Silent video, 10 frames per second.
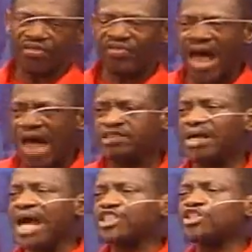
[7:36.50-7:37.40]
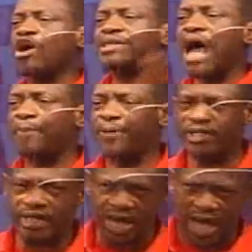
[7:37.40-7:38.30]
That has not
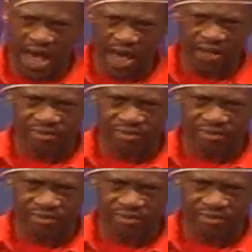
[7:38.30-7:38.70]
happened here.